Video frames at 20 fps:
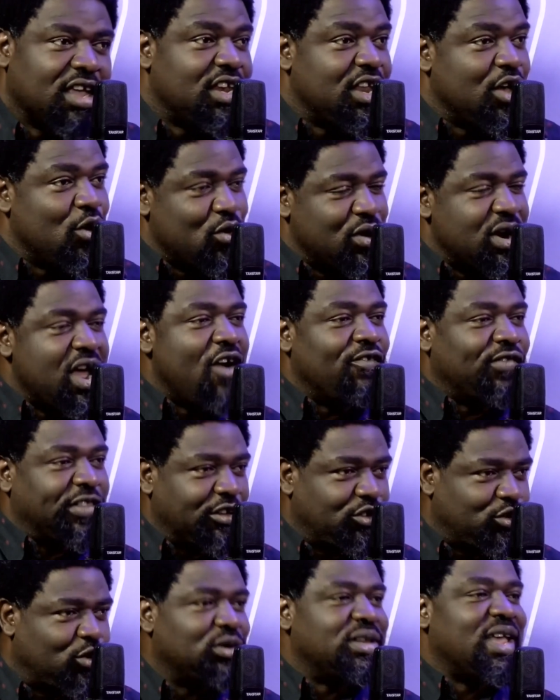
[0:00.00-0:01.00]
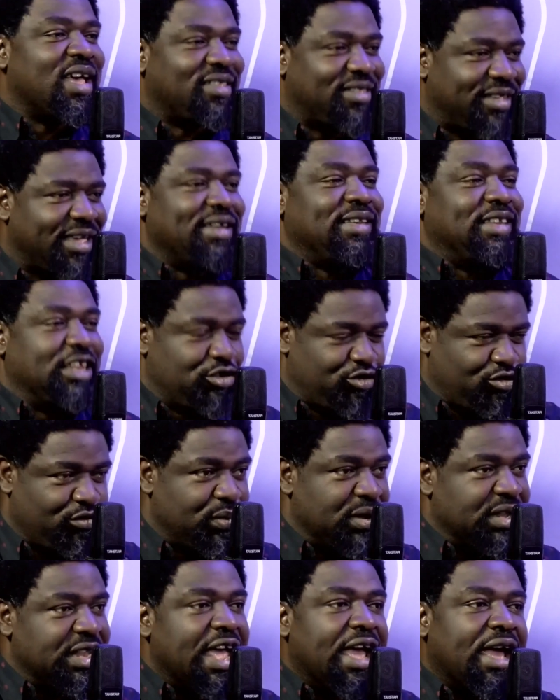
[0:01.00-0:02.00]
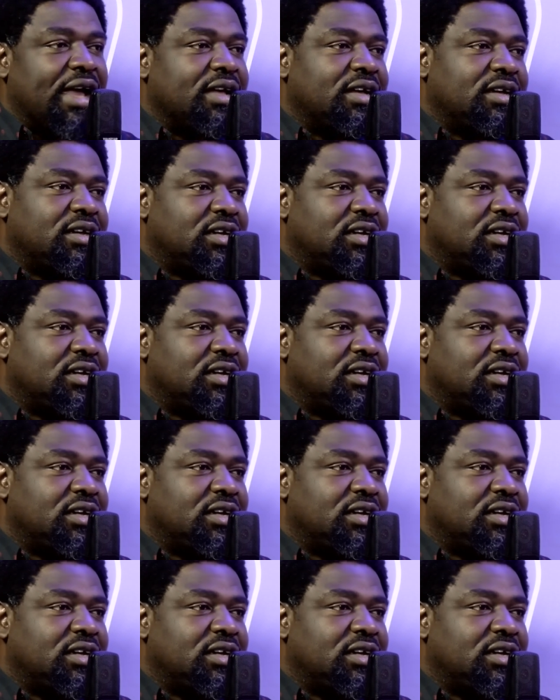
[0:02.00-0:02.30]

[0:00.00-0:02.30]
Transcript: The owner of the shoulder said they should be there.